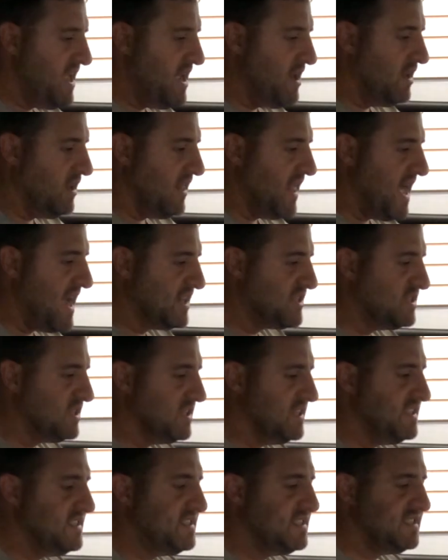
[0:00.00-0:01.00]
It'll
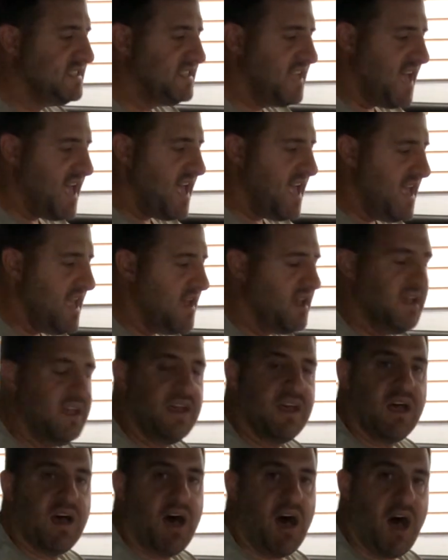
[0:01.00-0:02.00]
actually say
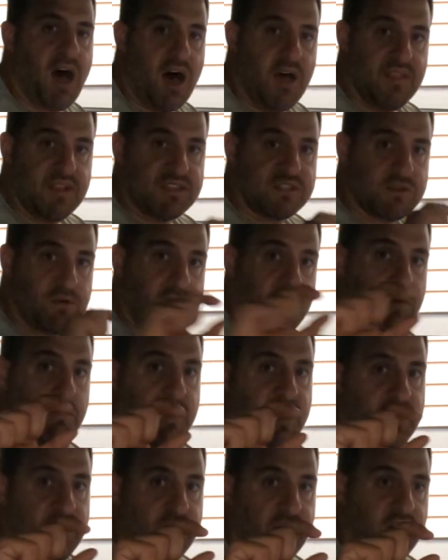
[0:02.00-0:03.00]
on the screen
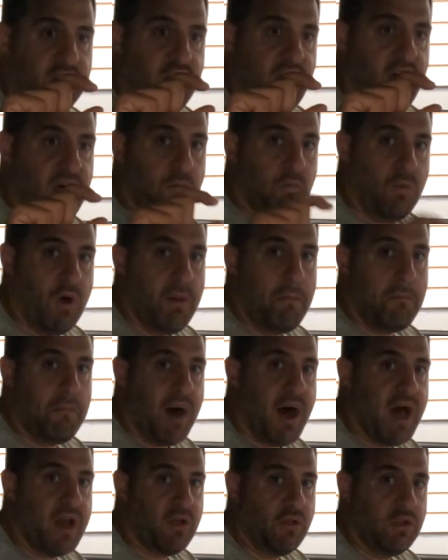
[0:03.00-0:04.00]
when you turn it on what
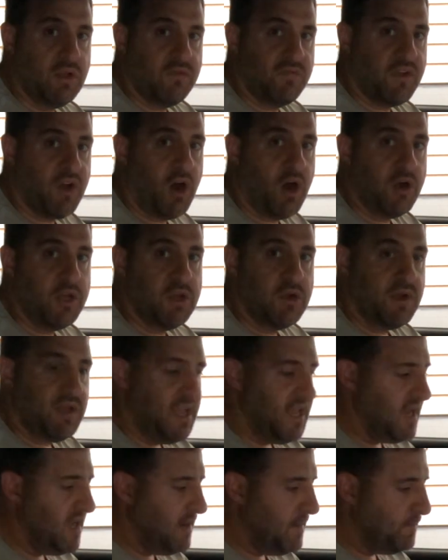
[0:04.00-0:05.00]
model of car you're
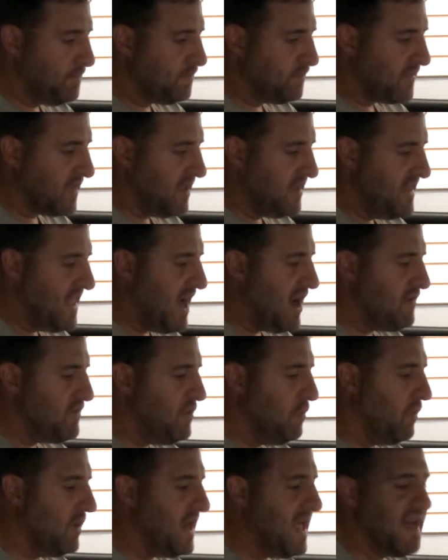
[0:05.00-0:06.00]
in. Now, if
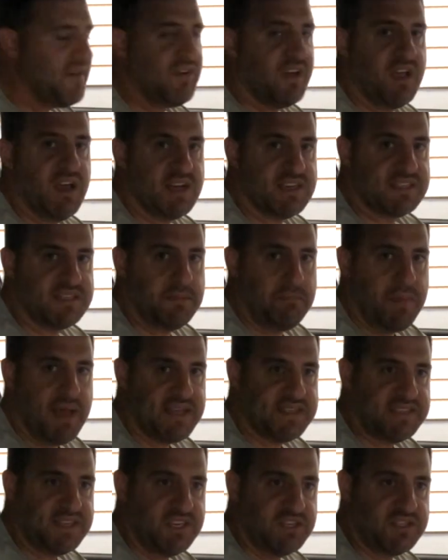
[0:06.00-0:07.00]
you want to have a custom
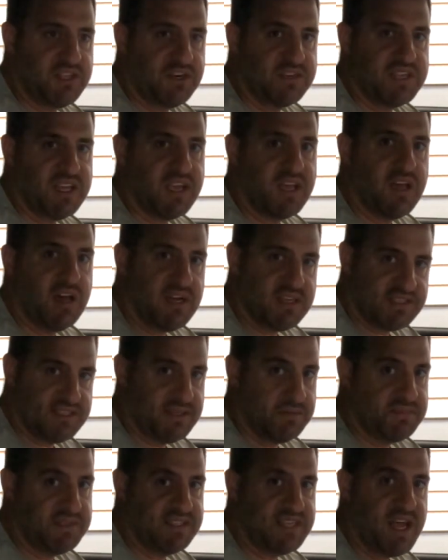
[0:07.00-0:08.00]
message, there's a
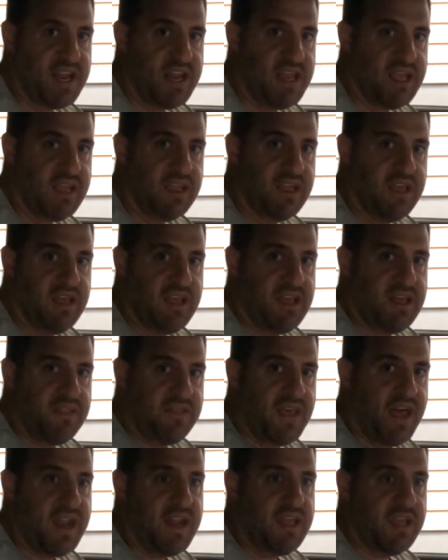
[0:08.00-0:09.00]
custom setting
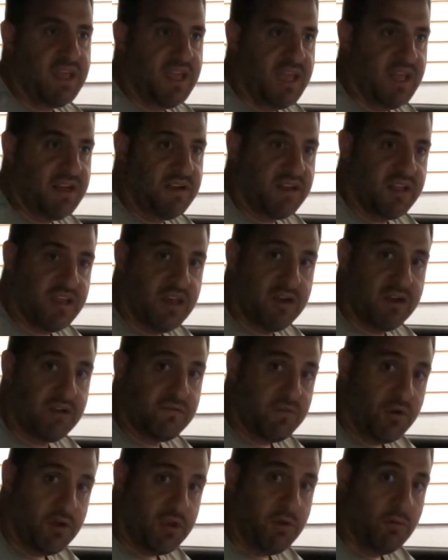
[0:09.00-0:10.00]
that it can
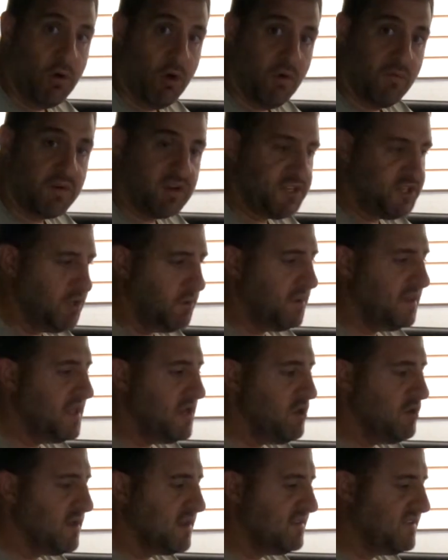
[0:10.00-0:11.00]
convert you over to, and
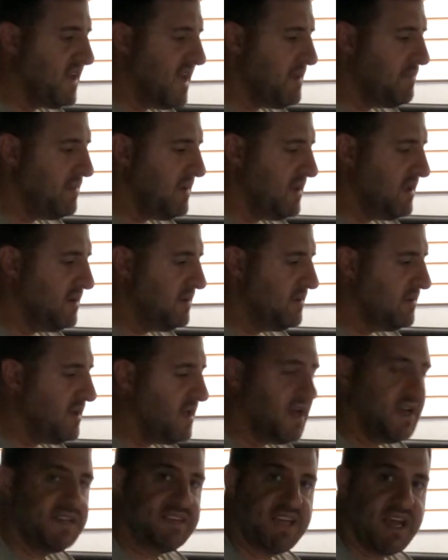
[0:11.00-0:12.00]
then you can type in
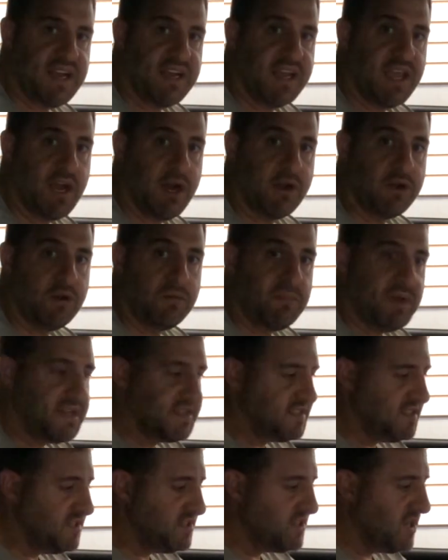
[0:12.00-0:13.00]
a 10-character
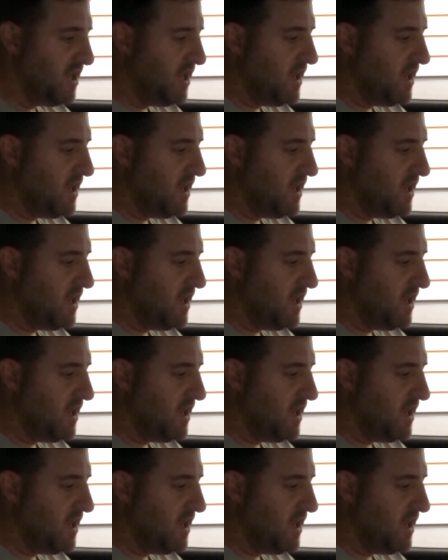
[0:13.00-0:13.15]
message.